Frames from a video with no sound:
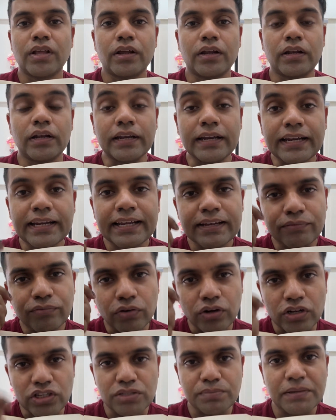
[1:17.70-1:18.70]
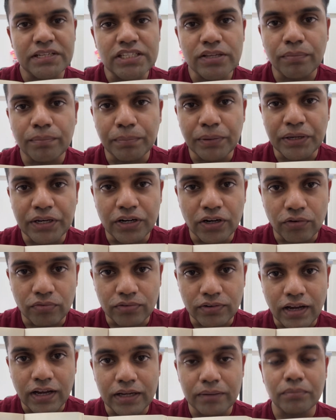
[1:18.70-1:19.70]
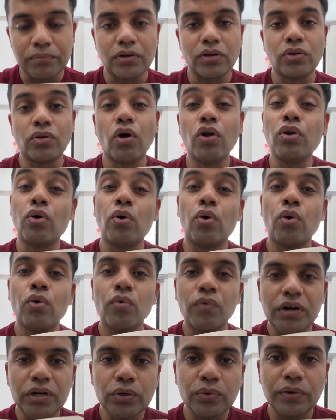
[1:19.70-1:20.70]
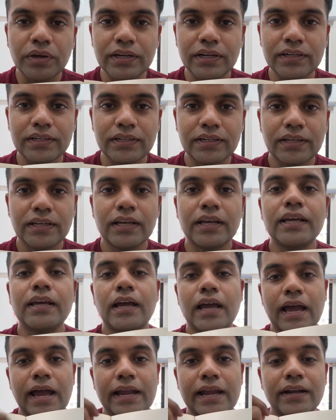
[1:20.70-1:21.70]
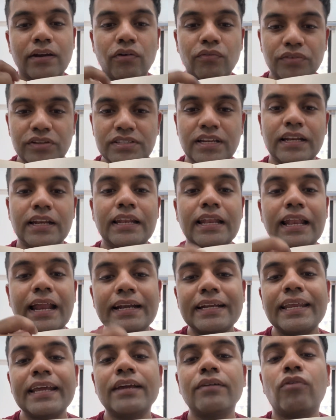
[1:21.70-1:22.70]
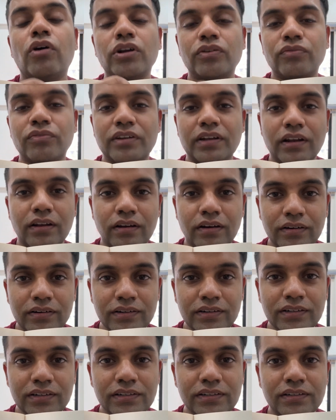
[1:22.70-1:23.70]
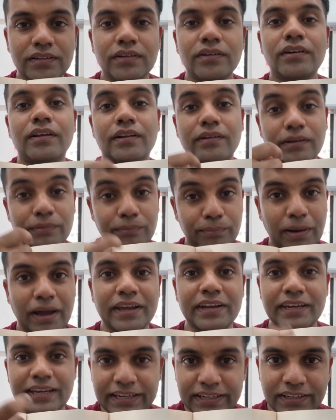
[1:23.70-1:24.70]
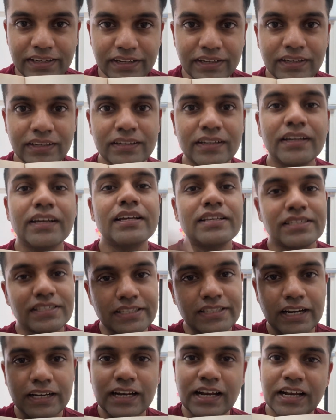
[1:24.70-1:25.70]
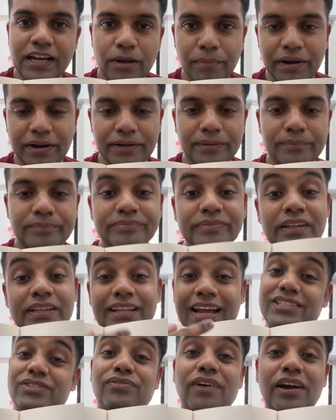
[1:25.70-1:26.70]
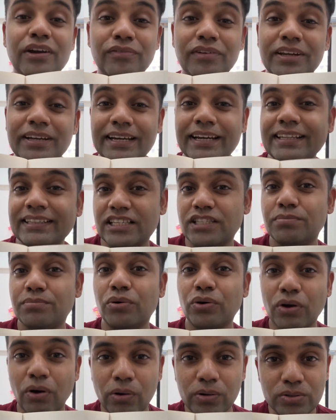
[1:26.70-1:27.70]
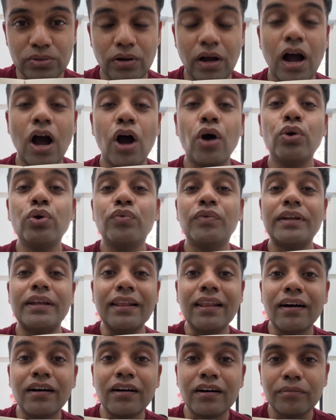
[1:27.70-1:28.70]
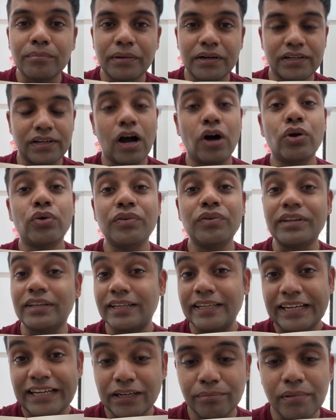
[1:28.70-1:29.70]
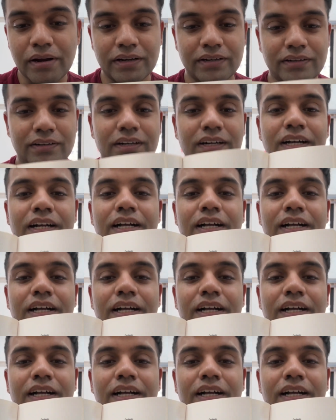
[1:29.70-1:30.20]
reading for a specific period of time, not overdoing it, and obviously letting what we learned by reading settle in our mind. That's why we are reading this book also. How do we learn better? How do we read better?